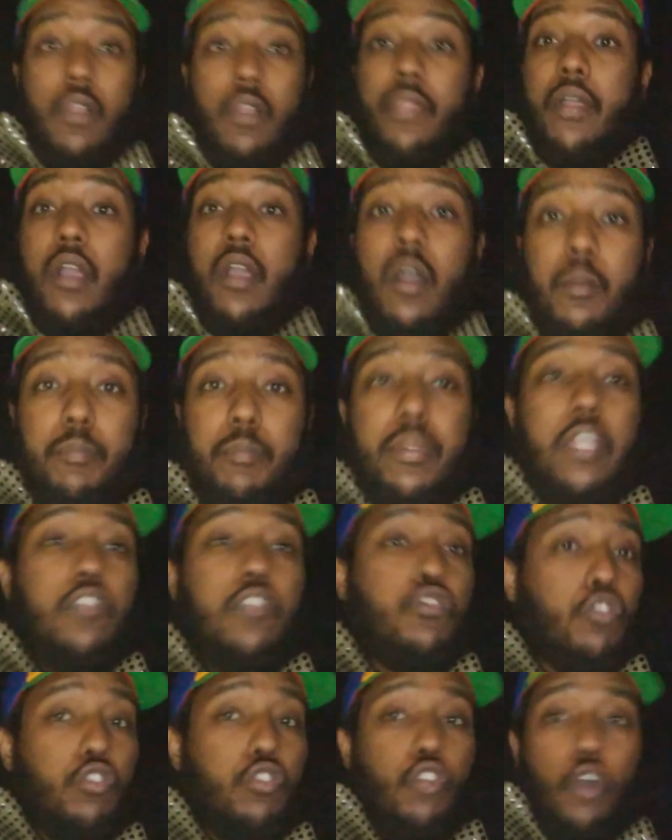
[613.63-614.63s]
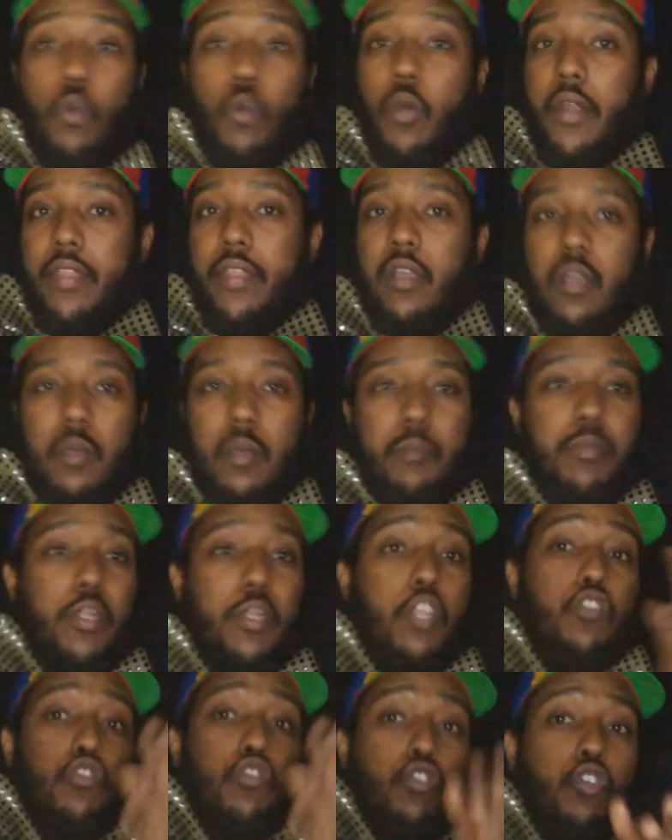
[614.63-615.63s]
The companies you know are the
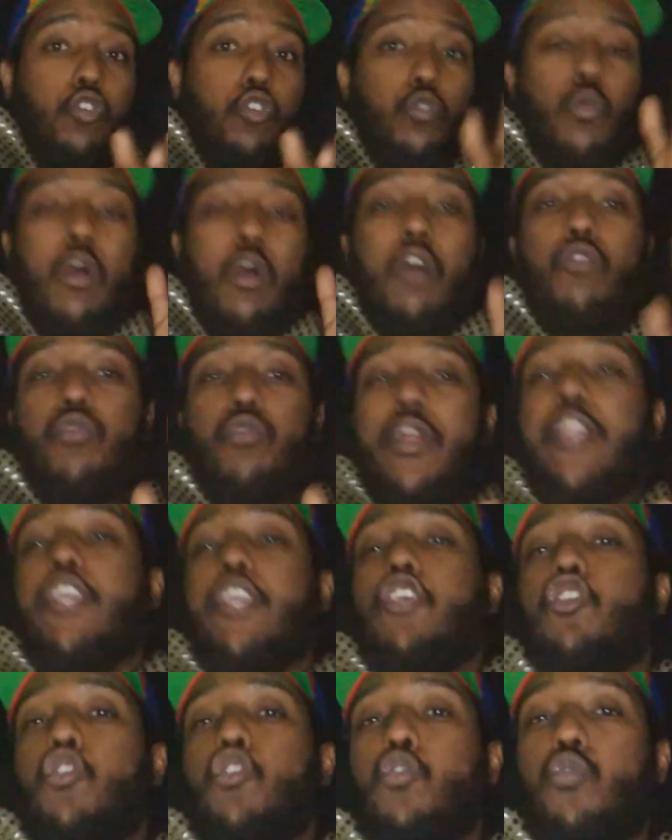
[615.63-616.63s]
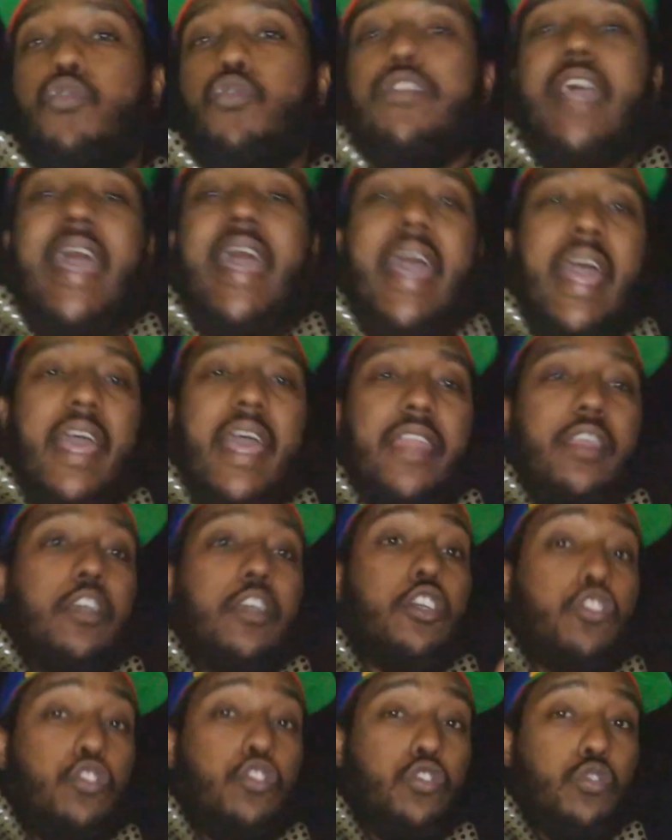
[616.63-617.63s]
companies you already use and
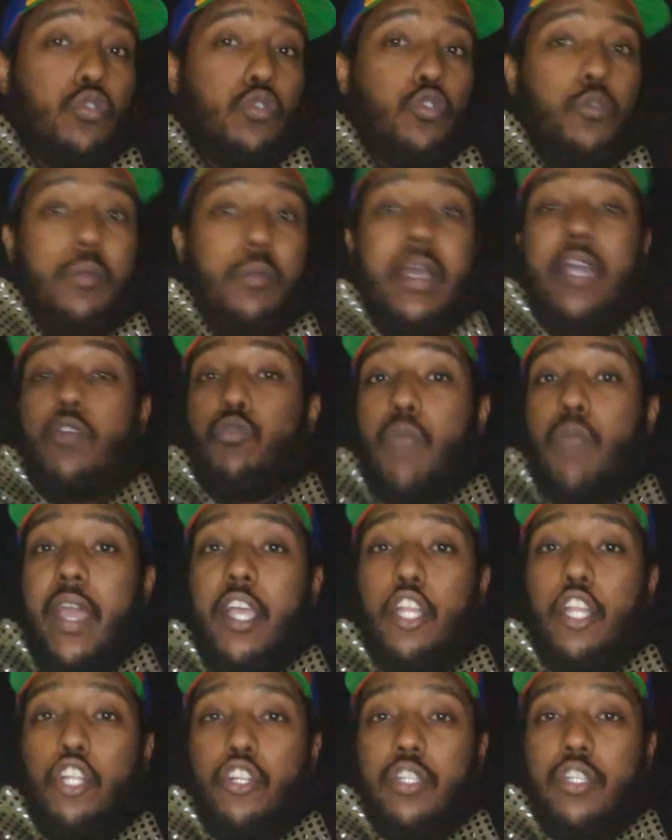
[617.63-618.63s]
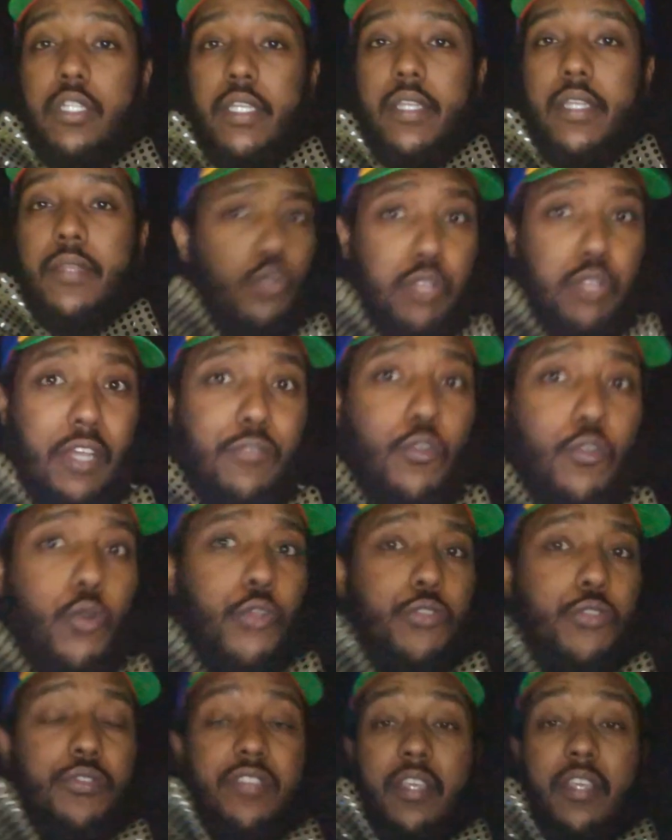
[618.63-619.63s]
consume regularly. You love
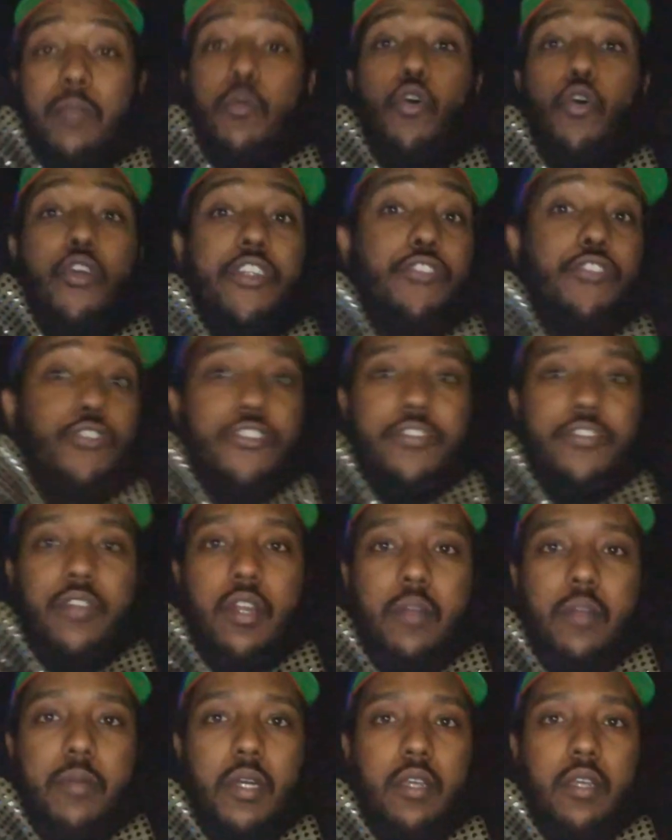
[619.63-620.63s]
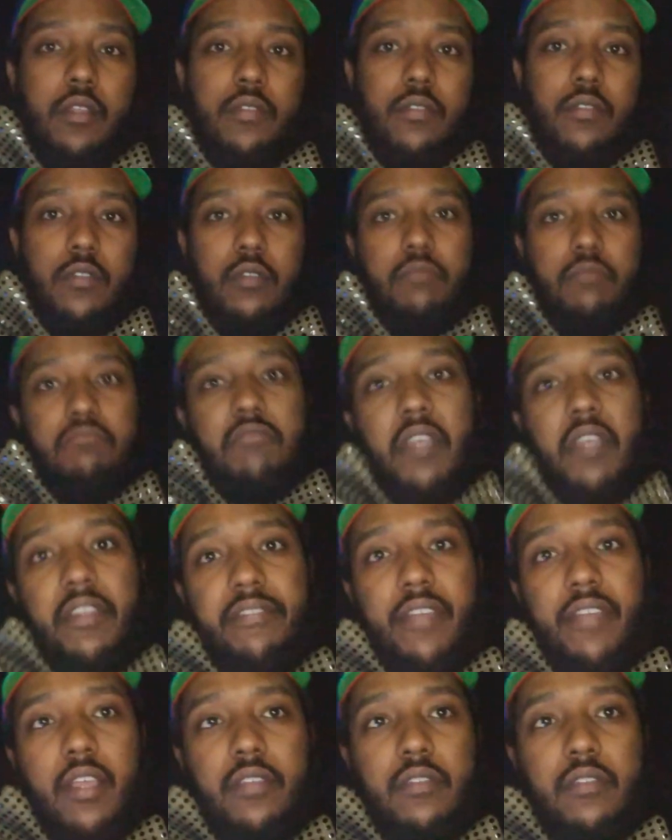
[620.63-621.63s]
going to Tim Hortons or Starbucks?
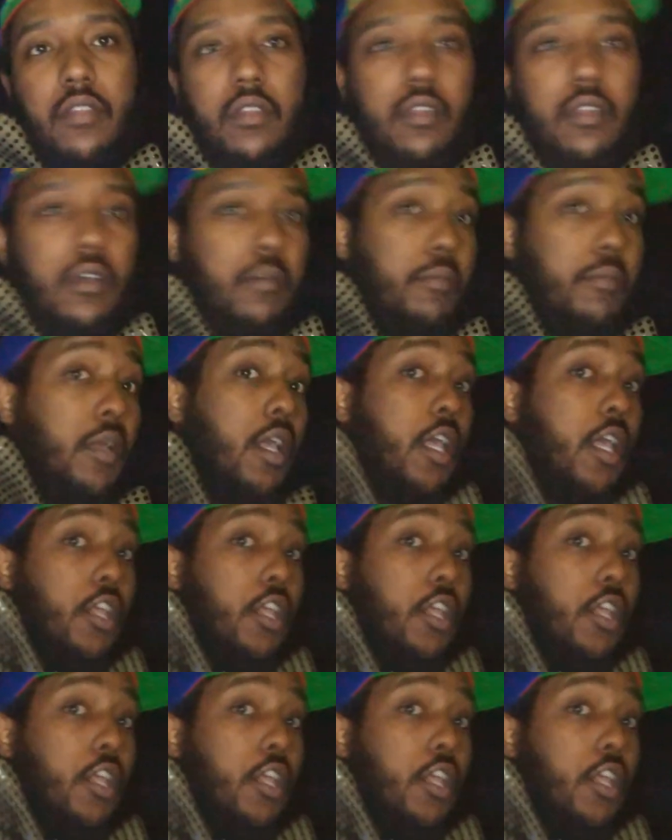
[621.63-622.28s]
Invest in them.